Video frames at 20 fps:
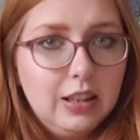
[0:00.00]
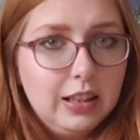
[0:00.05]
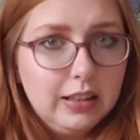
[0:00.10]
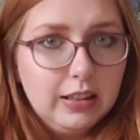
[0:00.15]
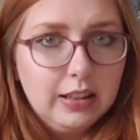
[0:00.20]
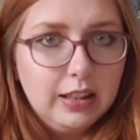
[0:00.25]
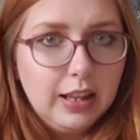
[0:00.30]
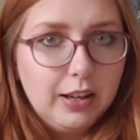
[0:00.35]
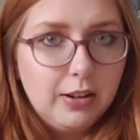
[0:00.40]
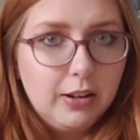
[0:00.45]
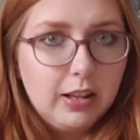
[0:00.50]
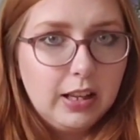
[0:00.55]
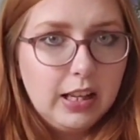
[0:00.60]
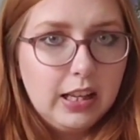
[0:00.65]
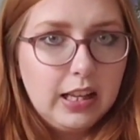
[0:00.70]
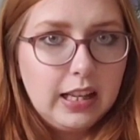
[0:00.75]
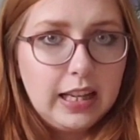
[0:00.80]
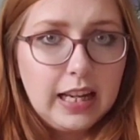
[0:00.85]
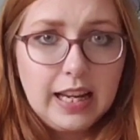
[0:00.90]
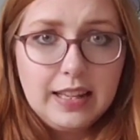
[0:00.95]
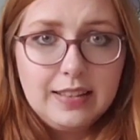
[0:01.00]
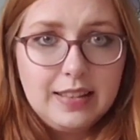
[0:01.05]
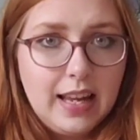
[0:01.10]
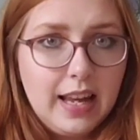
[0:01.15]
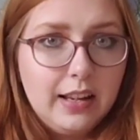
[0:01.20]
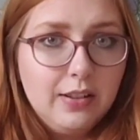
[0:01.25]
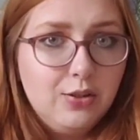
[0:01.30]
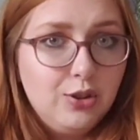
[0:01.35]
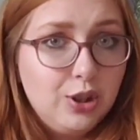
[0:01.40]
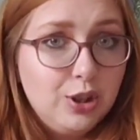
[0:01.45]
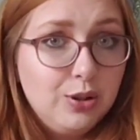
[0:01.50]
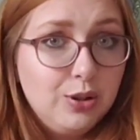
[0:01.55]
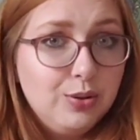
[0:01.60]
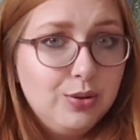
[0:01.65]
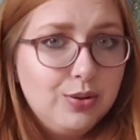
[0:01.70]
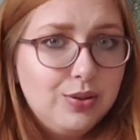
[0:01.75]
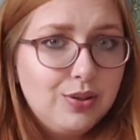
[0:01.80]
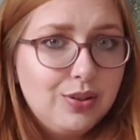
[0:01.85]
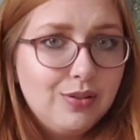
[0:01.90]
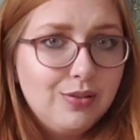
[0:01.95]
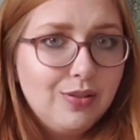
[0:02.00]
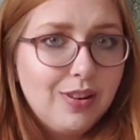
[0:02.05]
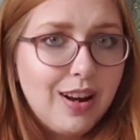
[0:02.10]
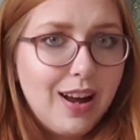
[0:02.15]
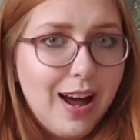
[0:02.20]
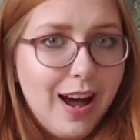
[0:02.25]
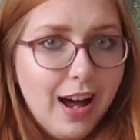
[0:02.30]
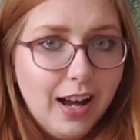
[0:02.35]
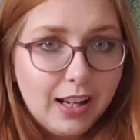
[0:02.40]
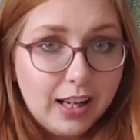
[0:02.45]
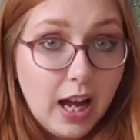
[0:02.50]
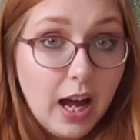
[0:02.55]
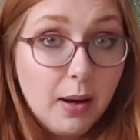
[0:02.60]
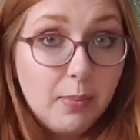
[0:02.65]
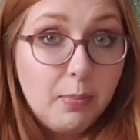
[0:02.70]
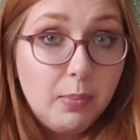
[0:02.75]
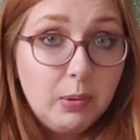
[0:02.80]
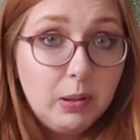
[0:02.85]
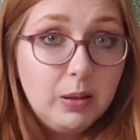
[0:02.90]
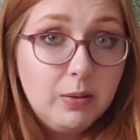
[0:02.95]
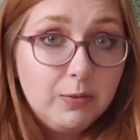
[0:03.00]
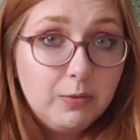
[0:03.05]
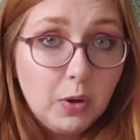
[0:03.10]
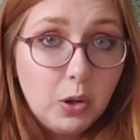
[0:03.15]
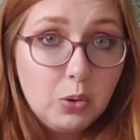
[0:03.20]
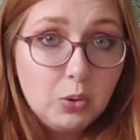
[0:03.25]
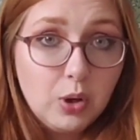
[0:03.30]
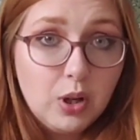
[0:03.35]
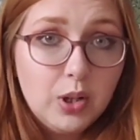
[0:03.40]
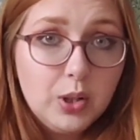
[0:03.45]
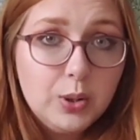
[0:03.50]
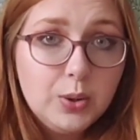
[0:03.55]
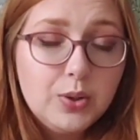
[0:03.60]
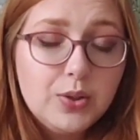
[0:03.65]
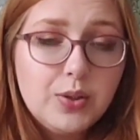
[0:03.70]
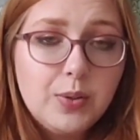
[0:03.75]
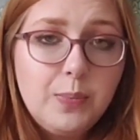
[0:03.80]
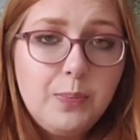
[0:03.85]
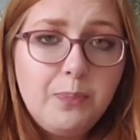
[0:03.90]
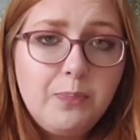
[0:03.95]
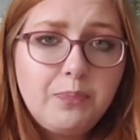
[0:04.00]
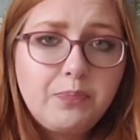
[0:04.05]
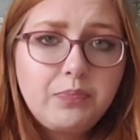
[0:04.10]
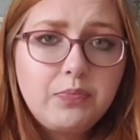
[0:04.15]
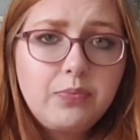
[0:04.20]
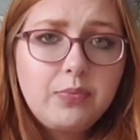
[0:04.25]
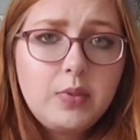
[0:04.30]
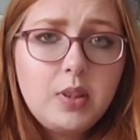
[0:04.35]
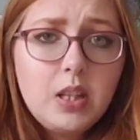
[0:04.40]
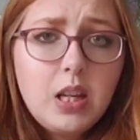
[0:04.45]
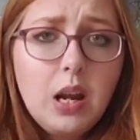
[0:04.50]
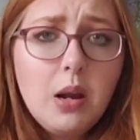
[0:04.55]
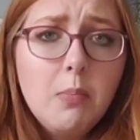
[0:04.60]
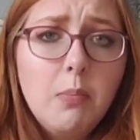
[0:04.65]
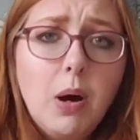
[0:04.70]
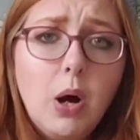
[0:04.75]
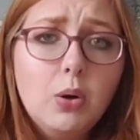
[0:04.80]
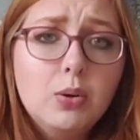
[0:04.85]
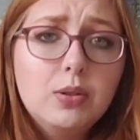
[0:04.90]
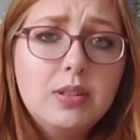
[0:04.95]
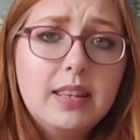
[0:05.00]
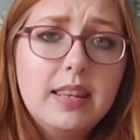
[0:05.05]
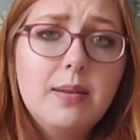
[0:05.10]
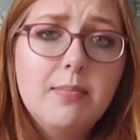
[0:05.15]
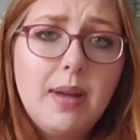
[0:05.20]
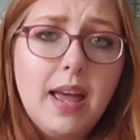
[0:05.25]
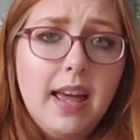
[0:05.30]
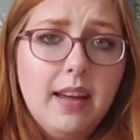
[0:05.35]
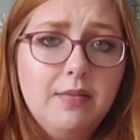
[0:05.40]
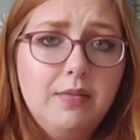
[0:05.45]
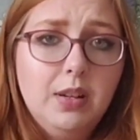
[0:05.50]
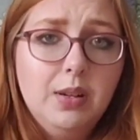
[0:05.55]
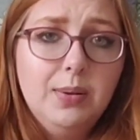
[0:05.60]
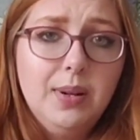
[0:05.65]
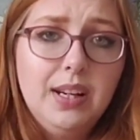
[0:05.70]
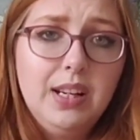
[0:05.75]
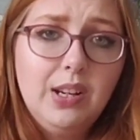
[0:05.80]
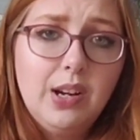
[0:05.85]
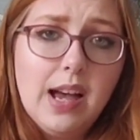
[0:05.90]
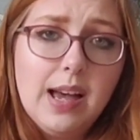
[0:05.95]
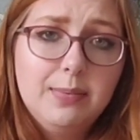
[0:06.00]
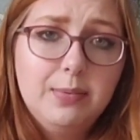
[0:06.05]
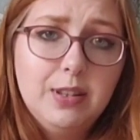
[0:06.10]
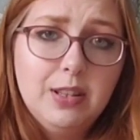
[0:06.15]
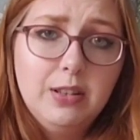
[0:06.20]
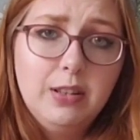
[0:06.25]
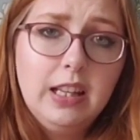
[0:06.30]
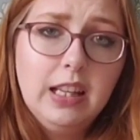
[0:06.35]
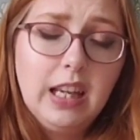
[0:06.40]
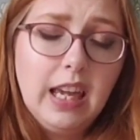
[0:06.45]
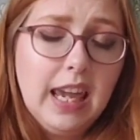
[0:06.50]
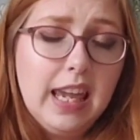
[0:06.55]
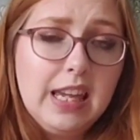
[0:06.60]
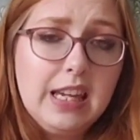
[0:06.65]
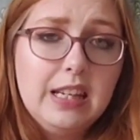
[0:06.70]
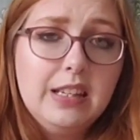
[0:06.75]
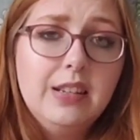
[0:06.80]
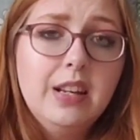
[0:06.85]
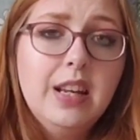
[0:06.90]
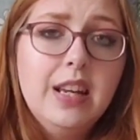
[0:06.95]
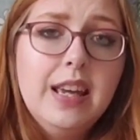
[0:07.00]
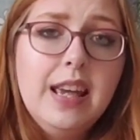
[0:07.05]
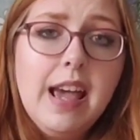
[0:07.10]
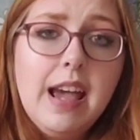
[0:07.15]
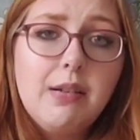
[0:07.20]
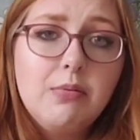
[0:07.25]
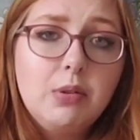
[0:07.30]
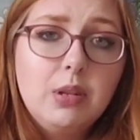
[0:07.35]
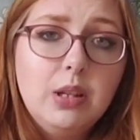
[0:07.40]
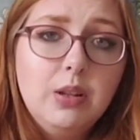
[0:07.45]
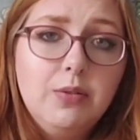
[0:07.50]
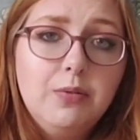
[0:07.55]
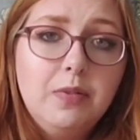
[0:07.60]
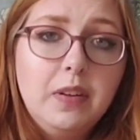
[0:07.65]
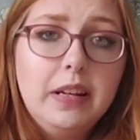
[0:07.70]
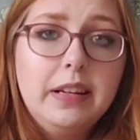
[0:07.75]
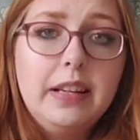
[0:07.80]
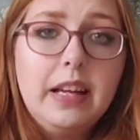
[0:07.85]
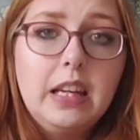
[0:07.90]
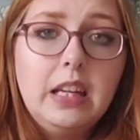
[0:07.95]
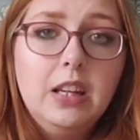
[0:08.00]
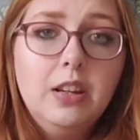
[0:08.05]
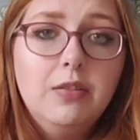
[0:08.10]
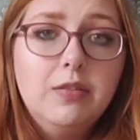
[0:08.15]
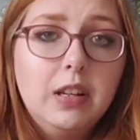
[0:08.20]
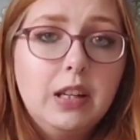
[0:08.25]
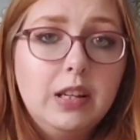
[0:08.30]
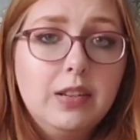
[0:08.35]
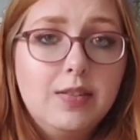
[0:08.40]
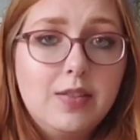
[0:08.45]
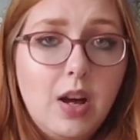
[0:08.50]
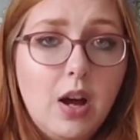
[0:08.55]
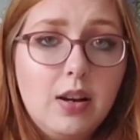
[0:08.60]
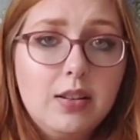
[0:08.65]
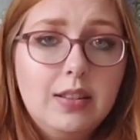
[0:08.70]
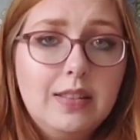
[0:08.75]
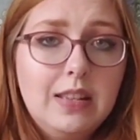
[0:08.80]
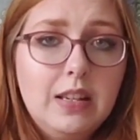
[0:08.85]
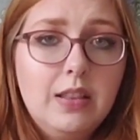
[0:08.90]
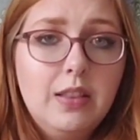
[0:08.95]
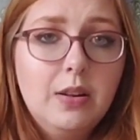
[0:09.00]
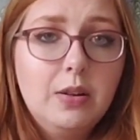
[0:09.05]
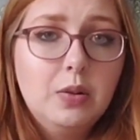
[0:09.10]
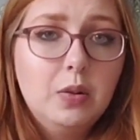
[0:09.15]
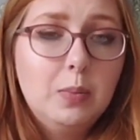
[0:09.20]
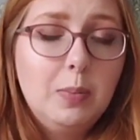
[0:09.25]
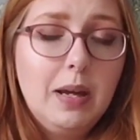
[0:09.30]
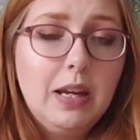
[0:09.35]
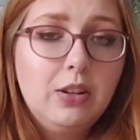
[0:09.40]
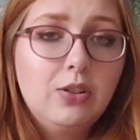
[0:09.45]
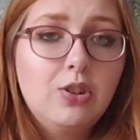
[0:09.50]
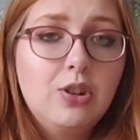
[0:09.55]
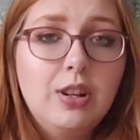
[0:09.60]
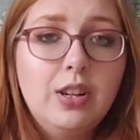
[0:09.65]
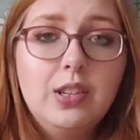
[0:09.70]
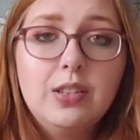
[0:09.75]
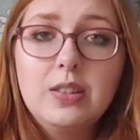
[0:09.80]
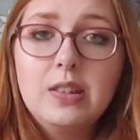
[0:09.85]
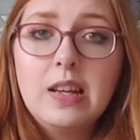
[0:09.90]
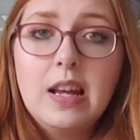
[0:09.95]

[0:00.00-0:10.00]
Literally, like I said, choose a couple of photos, post them everywhere you absolutely can, and when you feel like you've exhausted those pictures,